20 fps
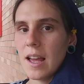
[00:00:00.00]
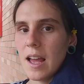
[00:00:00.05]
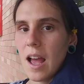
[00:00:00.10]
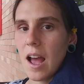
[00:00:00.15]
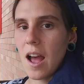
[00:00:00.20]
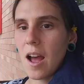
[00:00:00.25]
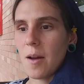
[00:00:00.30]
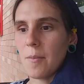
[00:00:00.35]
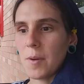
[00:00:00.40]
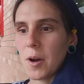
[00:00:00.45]

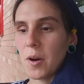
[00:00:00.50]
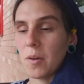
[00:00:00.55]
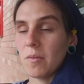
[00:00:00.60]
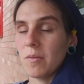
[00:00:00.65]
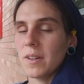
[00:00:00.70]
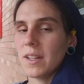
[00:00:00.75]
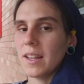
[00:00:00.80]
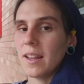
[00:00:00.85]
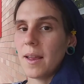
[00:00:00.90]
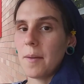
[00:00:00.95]
are
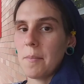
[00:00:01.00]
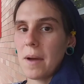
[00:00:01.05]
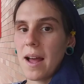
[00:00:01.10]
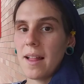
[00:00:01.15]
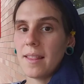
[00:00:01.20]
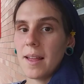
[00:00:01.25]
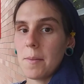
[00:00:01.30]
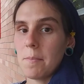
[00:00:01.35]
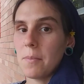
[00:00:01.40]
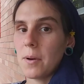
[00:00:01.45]
really
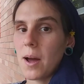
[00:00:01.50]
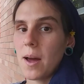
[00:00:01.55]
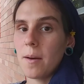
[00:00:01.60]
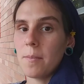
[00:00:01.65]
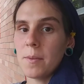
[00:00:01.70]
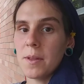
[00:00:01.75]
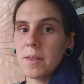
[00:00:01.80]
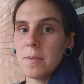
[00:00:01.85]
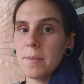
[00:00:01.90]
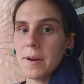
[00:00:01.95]
my
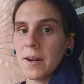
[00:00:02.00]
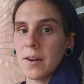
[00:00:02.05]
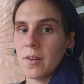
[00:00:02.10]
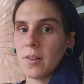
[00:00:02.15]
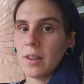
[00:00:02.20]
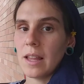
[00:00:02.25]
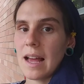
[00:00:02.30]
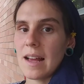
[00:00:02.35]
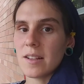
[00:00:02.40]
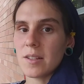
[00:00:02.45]
bottom of the barrel,
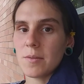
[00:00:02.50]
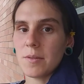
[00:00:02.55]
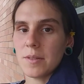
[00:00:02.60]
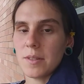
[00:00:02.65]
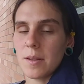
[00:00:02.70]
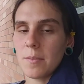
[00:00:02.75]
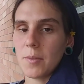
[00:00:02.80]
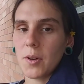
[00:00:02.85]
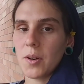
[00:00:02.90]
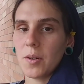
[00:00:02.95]
last
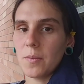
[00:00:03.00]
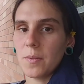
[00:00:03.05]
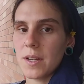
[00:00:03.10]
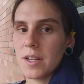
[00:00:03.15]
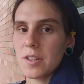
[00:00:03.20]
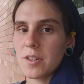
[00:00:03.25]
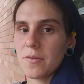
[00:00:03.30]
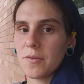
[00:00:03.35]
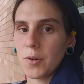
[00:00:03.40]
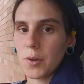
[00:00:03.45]
ones I'm going to
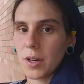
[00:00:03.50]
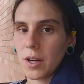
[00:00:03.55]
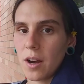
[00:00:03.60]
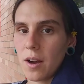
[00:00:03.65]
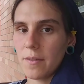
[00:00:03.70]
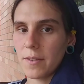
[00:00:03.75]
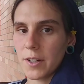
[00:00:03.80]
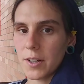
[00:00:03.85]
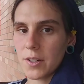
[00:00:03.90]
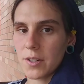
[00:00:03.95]
reach for
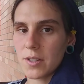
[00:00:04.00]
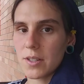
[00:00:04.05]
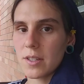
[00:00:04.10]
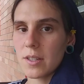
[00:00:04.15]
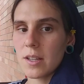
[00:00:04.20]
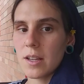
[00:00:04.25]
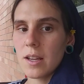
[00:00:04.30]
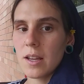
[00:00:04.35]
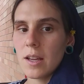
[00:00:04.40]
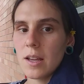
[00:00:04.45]

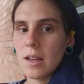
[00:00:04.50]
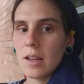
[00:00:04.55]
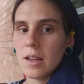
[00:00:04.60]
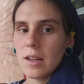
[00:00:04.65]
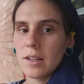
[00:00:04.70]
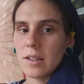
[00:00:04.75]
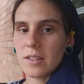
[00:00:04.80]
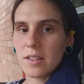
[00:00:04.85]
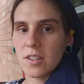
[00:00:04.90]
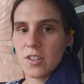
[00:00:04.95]
covers,
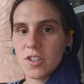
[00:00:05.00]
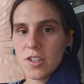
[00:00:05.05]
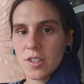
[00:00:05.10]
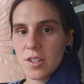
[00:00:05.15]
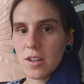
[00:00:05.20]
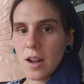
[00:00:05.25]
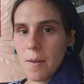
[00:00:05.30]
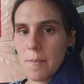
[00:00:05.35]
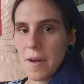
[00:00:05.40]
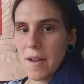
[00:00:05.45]
because they're
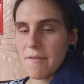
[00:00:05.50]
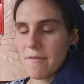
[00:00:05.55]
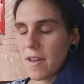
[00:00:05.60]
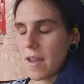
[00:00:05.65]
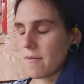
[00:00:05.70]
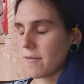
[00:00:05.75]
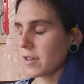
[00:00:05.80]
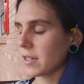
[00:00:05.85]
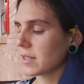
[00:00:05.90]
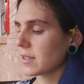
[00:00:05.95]
just not my
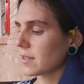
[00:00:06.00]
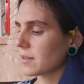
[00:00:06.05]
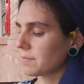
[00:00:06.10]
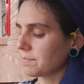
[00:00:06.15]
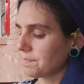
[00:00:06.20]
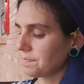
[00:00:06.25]
favorites.